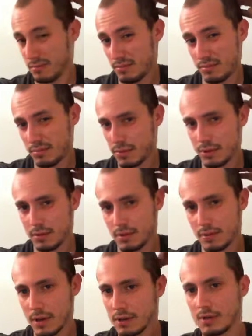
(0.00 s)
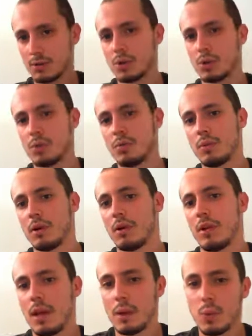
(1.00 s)
So that is also
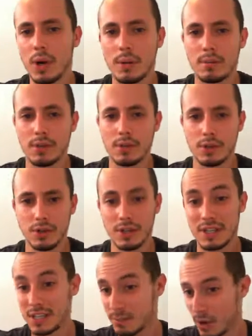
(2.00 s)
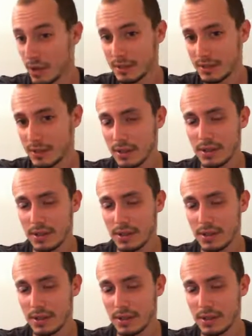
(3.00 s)
a winning position, despite,